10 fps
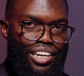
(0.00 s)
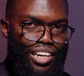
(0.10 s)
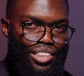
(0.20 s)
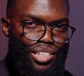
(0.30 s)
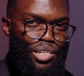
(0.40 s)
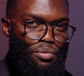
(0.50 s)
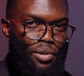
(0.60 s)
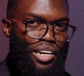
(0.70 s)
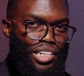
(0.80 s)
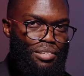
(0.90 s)
And this is
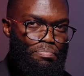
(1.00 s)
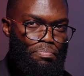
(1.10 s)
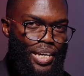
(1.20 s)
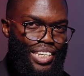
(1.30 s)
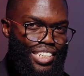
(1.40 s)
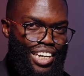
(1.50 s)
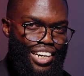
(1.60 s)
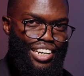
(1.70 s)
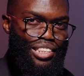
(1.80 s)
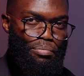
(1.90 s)
where it paints
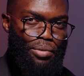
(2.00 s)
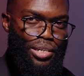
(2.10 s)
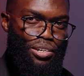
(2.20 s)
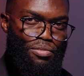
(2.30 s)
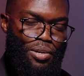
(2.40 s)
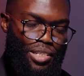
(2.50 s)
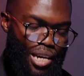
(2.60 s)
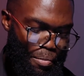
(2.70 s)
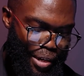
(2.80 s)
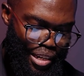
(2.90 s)
again the picture of what's
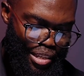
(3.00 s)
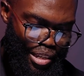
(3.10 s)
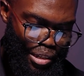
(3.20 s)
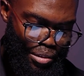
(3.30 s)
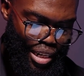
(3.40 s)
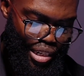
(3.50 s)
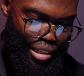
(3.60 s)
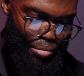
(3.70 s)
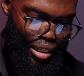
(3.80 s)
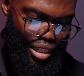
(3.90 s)
happening in the New
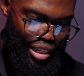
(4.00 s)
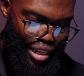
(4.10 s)
Testament.